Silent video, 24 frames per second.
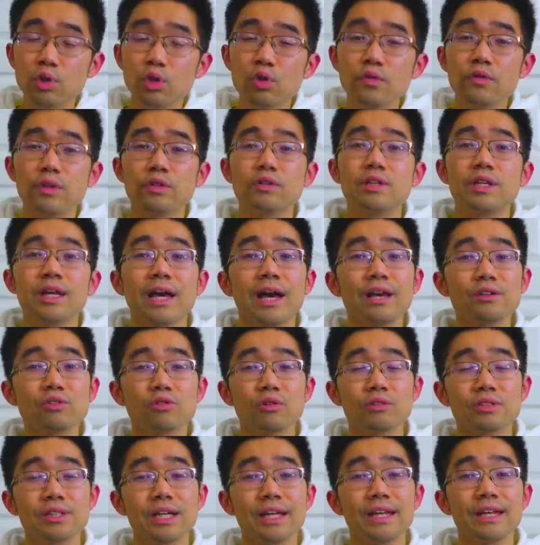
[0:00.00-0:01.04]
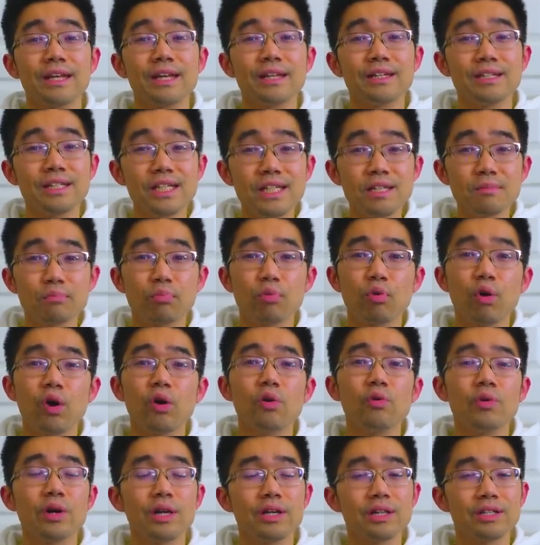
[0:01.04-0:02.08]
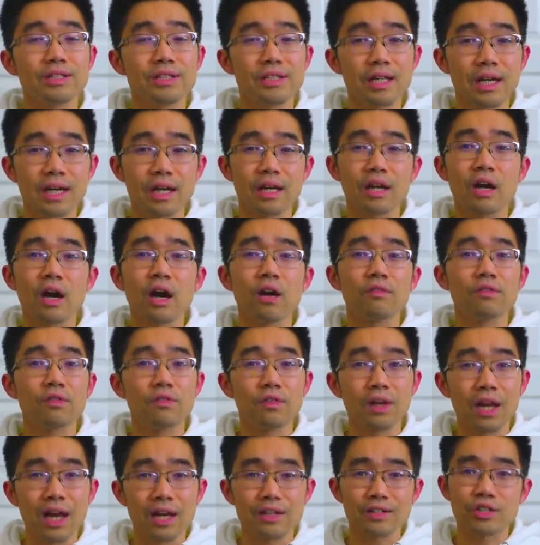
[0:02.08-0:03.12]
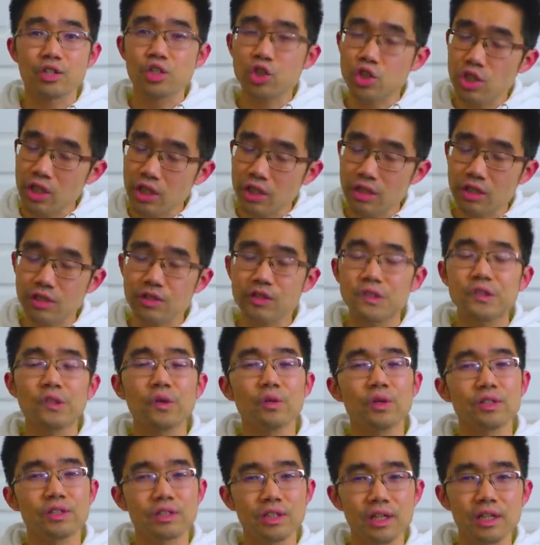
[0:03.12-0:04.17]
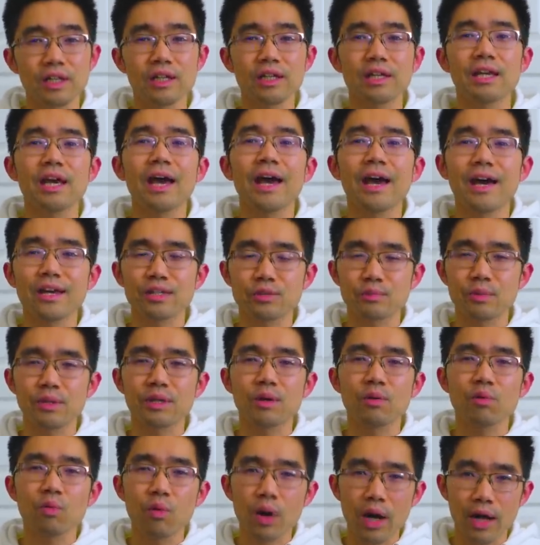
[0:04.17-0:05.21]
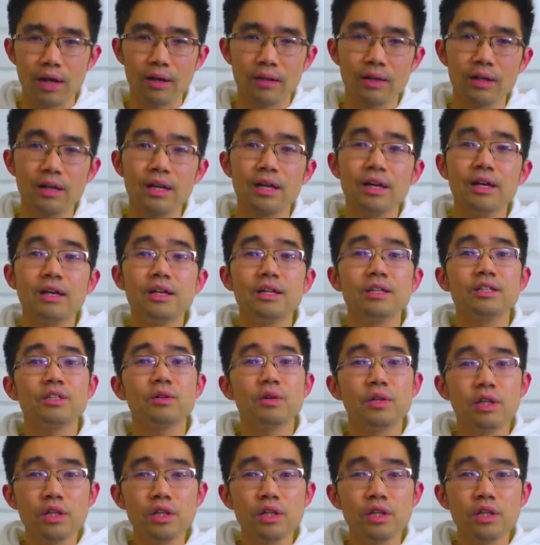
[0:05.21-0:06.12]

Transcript: over to the Astrox 88D Pro in the second half of last year, so it certainly has been a while. So in